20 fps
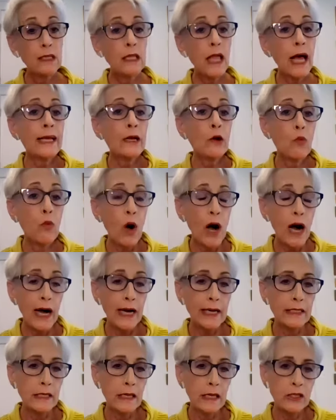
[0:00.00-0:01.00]

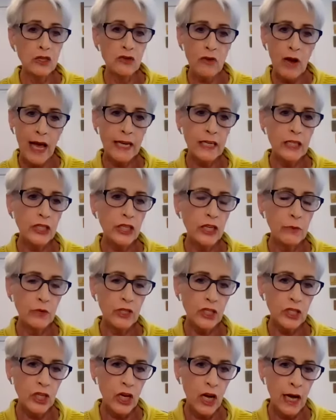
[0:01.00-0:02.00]
Likewise, a strategy
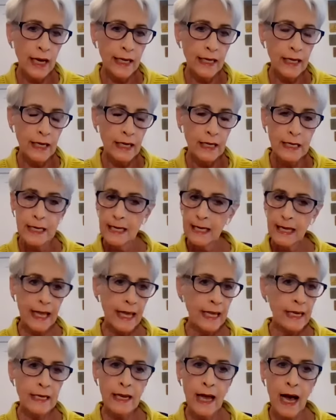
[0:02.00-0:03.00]
with China
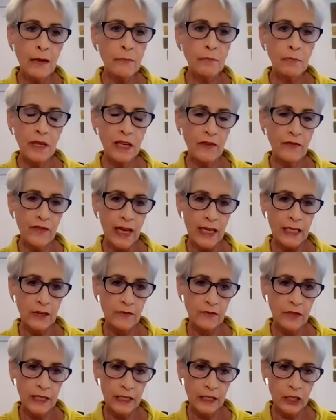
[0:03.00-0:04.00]
cannot be
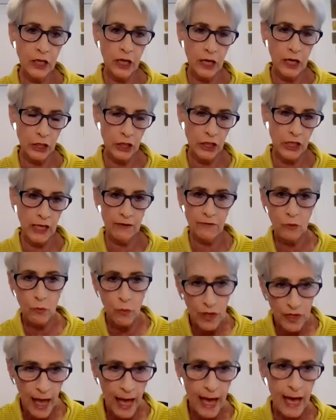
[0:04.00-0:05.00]
effectively achieved
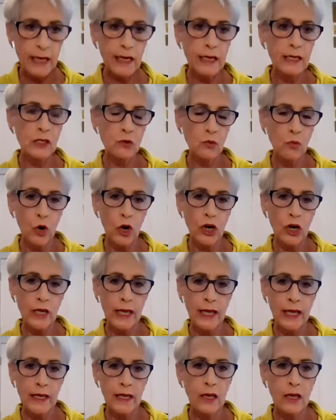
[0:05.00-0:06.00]
without us
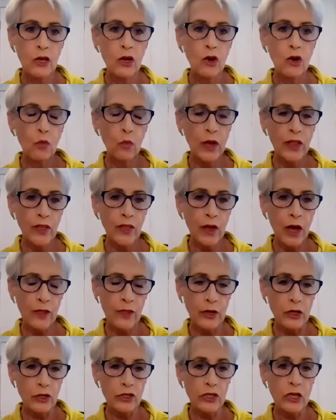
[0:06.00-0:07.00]
working with
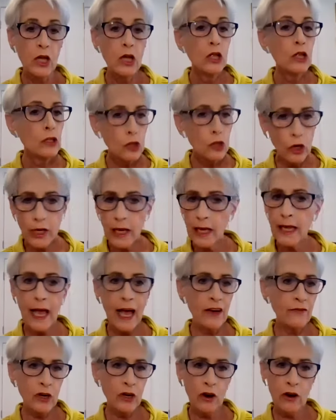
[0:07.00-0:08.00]
others, looking
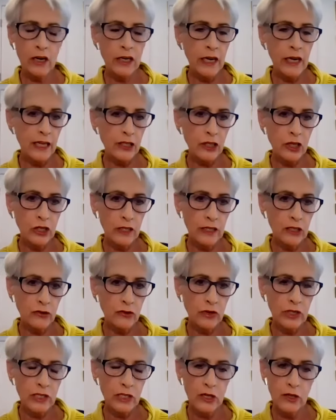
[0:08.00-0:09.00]
after our national
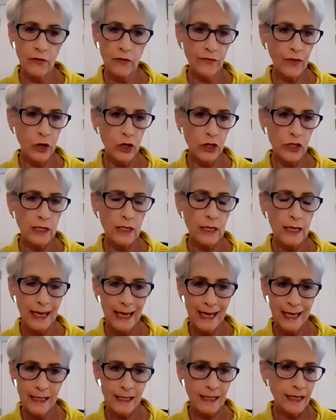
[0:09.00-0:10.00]
interest in the first
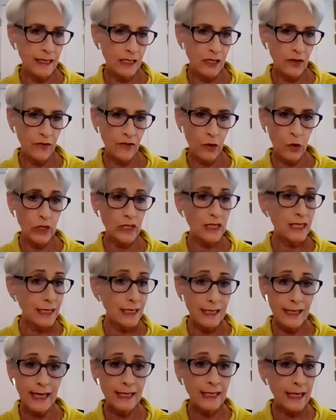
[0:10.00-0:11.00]
instance, of course,
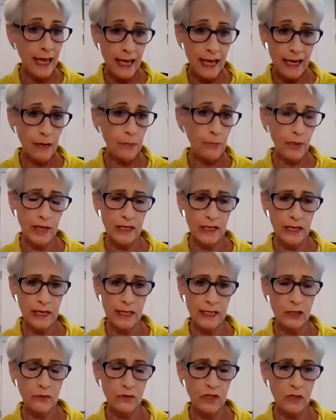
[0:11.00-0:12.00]
because that's any
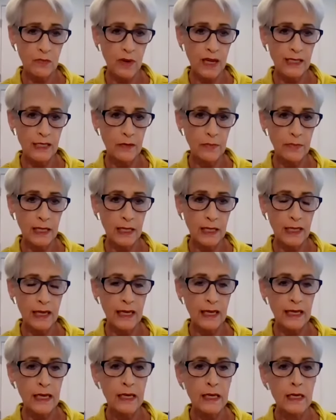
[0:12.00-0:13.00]
president's
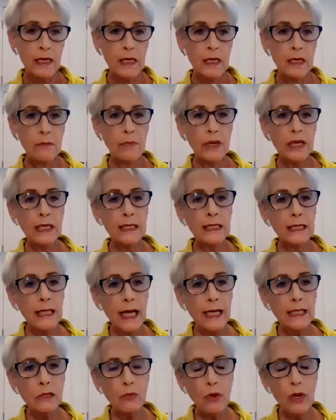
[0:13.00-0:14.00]
responsibility. But
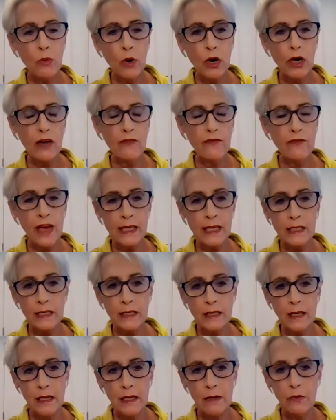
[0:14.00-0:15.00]
unless we work
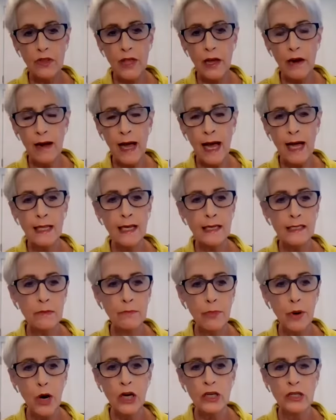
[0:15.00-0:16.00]
effectively with our allies
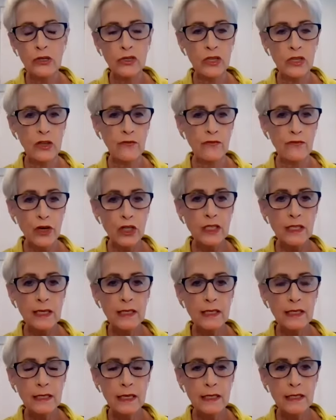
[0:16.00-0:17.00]
and partners in the first
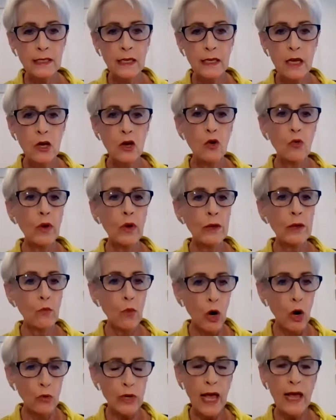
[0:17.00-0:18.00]
instance, we
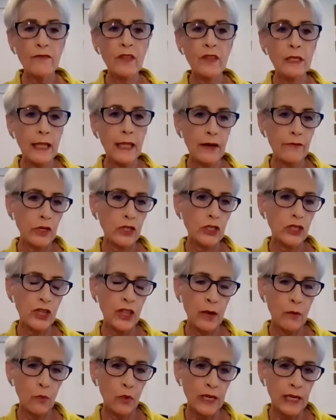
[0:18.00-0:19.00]
won't have the
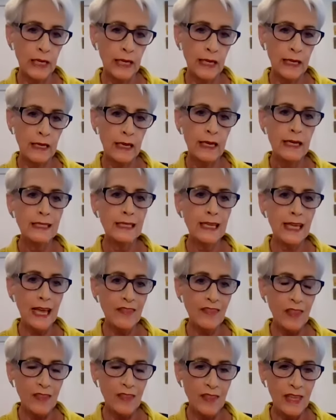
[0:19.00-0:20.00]
leverage that we need to
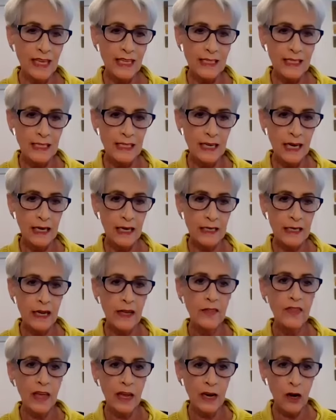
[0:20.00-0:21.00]
get things done
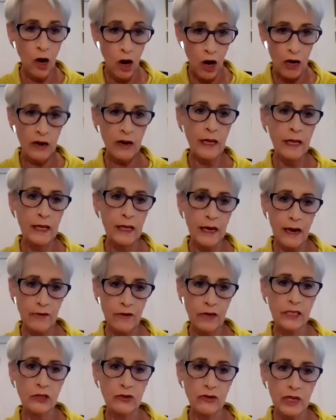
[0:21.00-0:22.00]
that are in
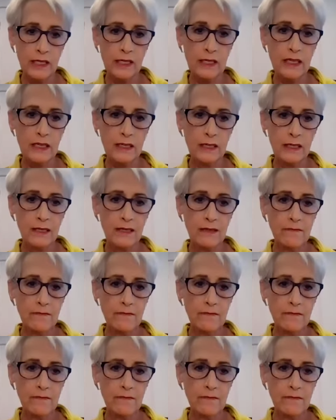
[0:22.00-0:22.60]
our interest.